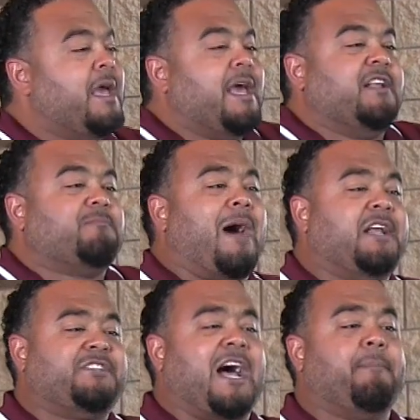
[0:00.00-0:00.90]
And it's
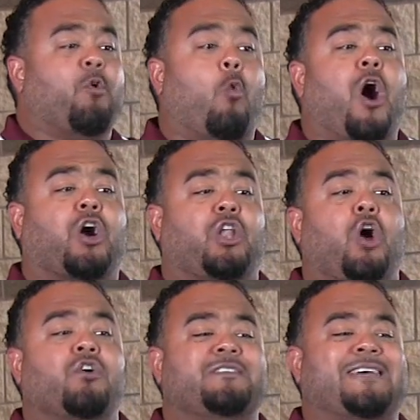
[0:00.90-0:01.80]
my job to walk
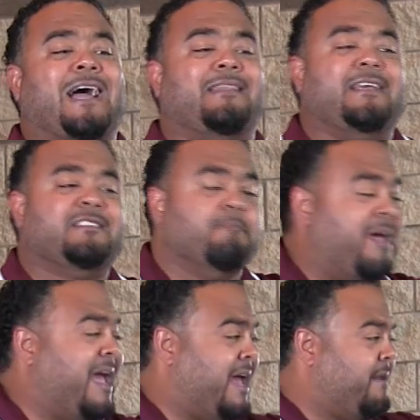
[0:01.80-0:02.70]
alongside these
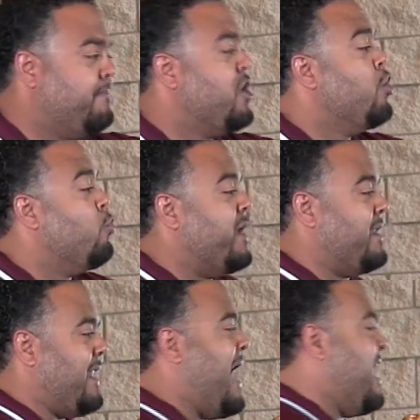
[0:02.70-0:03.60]
men
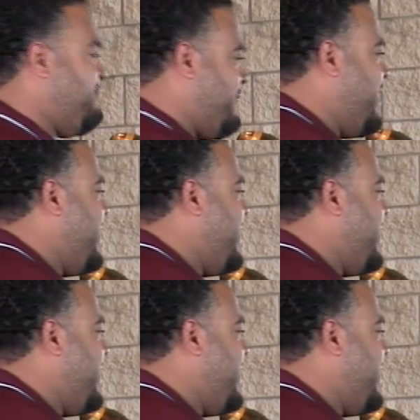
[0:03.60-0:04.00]
when life